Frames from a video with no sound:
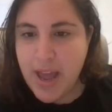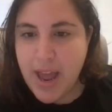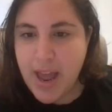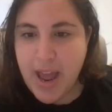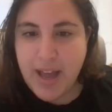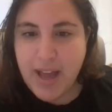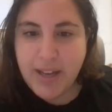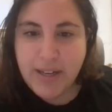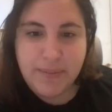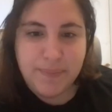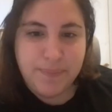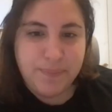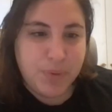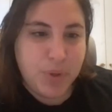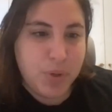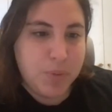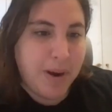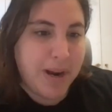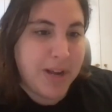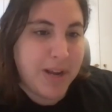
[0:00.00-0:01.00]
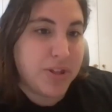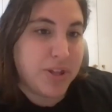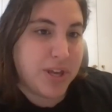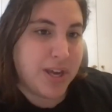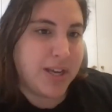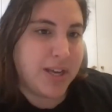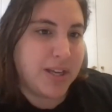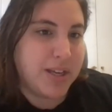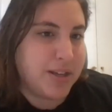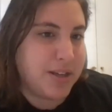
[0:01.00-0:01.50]
And you might
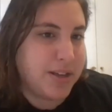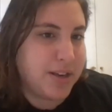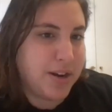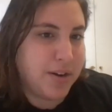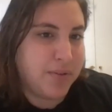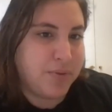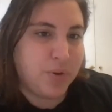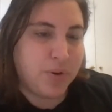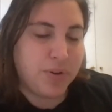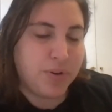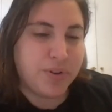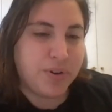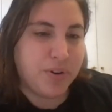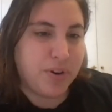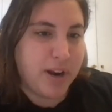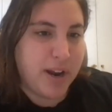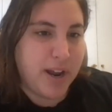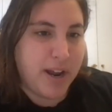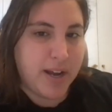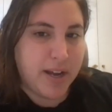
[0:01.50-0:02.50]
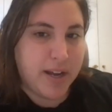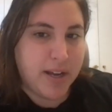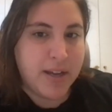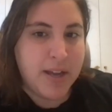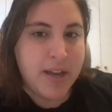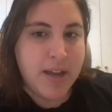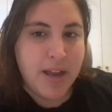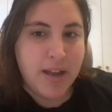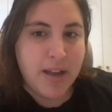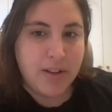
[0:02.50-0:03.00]
think, you know, North Korea
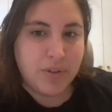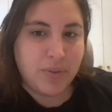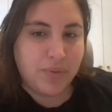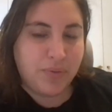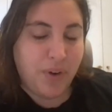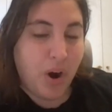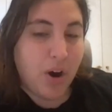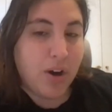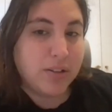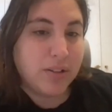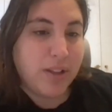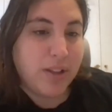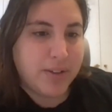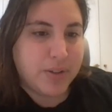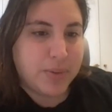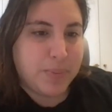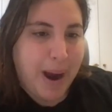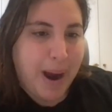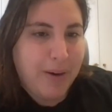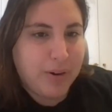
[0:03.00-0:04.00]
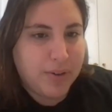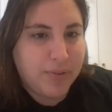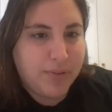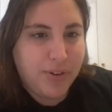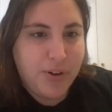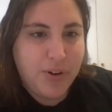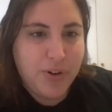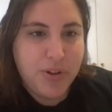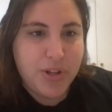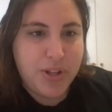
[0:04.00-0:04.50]
is far less
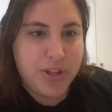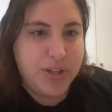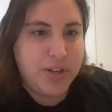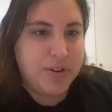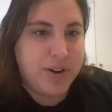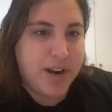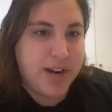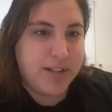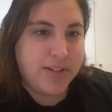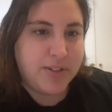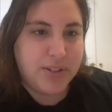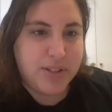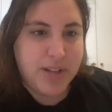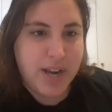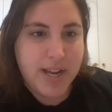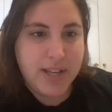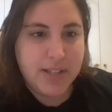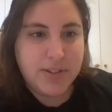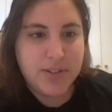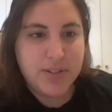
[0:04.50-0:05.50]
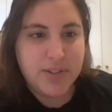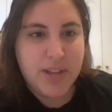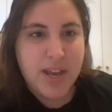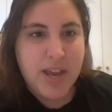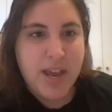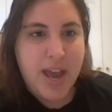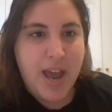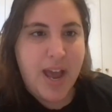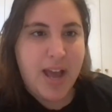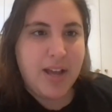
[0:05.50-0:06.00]
powerful than the United States,
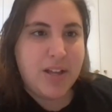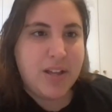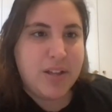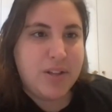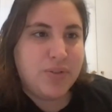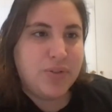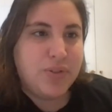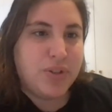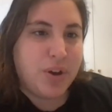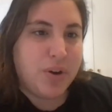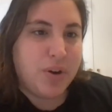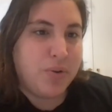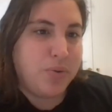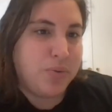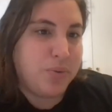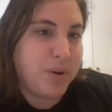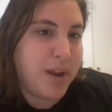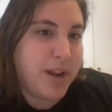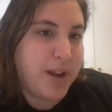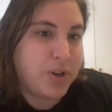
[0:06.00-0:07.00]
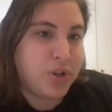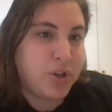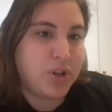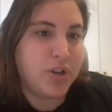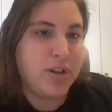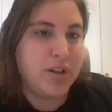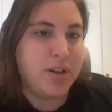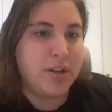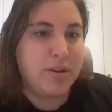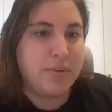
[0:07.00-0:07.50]
and so it
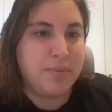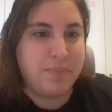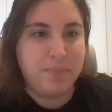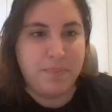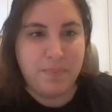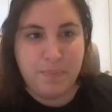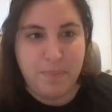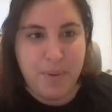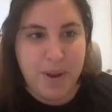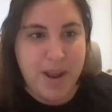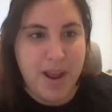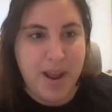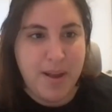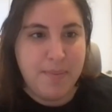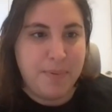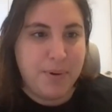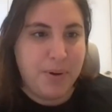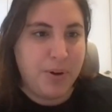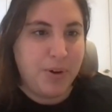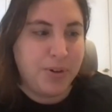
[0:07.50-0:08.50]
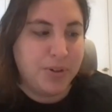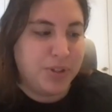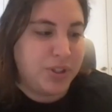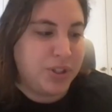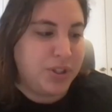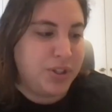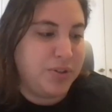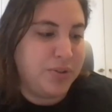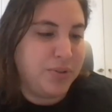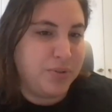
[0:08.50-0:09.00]
should be able
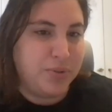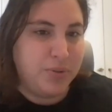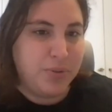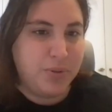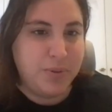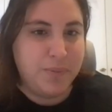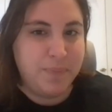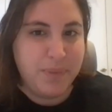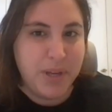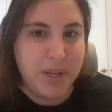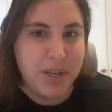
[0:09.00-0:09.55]
to,